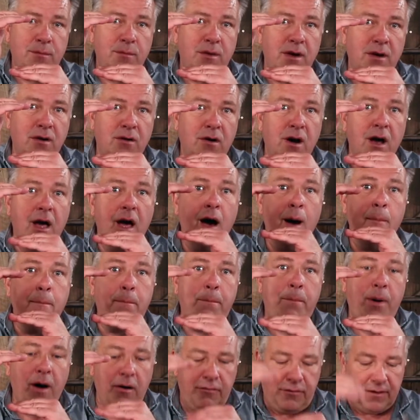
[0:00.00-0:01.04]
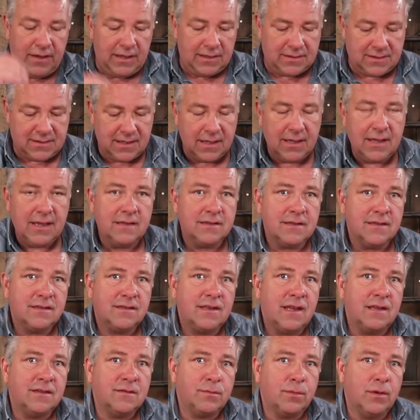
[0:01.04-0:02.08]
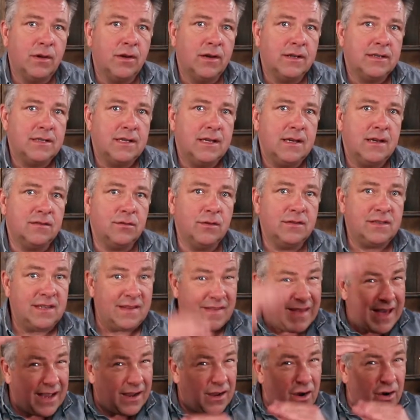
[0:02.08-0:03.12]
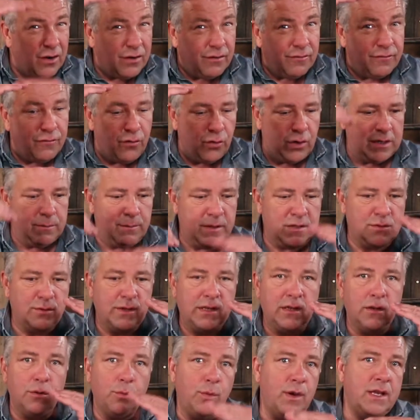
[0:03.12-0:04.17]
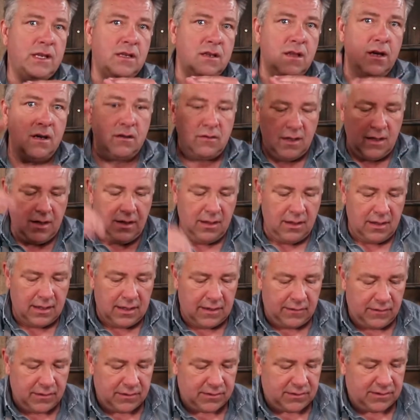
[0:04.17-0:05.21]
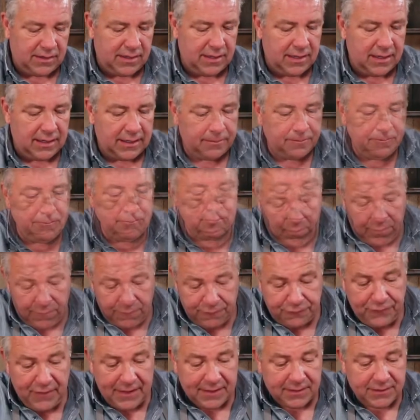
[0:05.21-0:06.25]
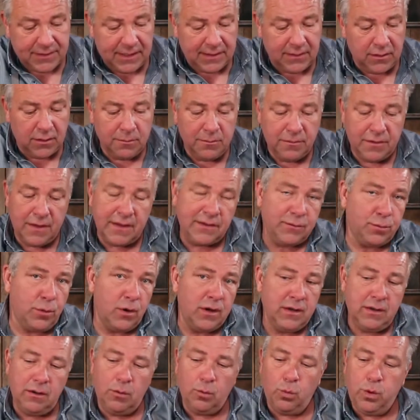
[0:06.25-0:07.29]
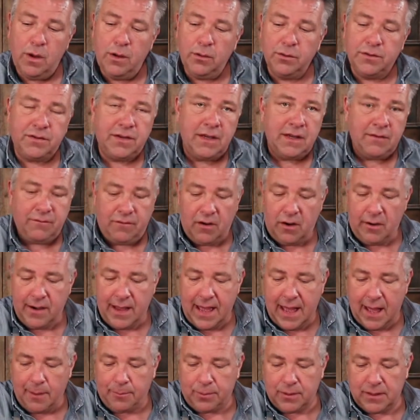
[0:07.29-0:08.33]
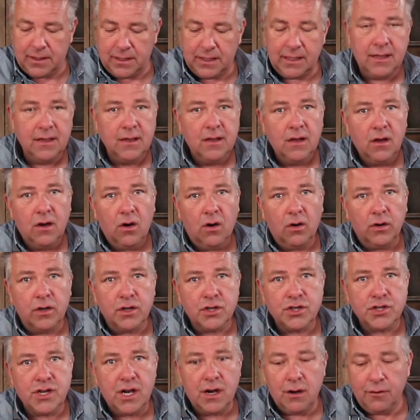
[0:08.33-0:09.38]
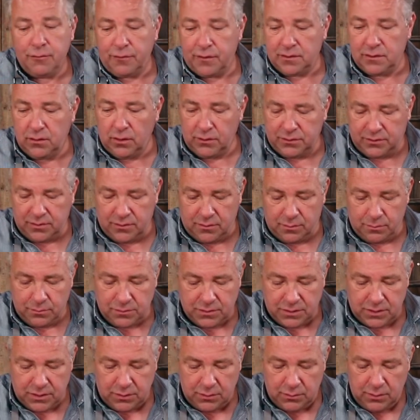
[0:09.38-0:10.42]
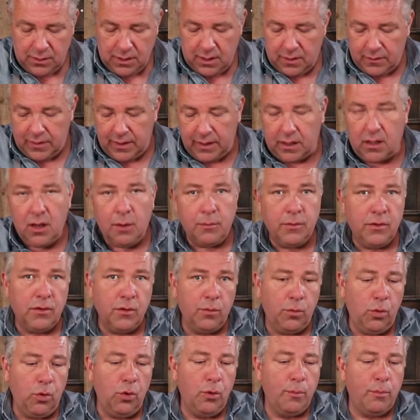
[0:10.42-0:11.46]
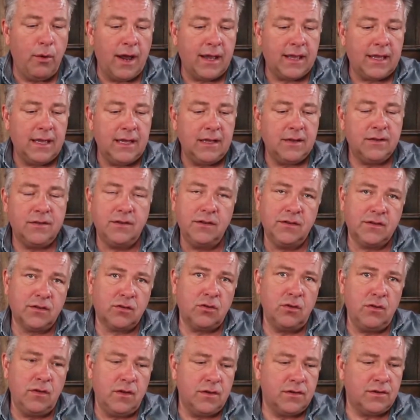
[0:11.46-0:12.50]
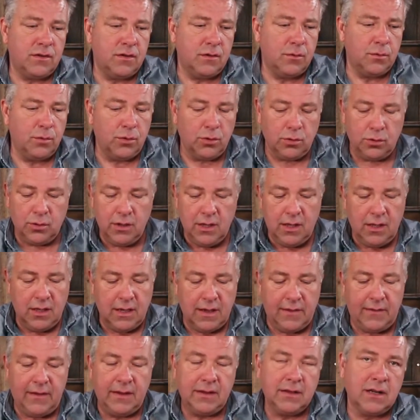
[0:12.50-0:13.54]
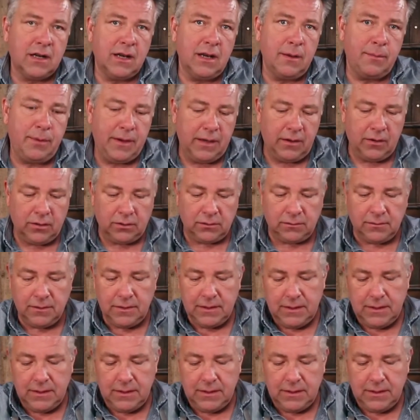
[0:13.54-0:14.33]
mil above it is a sensible idea. So it's in that kind of void between the window and the ceiling. Fixing them, this one will sit very happily on a shelf, as lots of them do. They come with a wall bracket. So you screw this to the wall and then clip it on.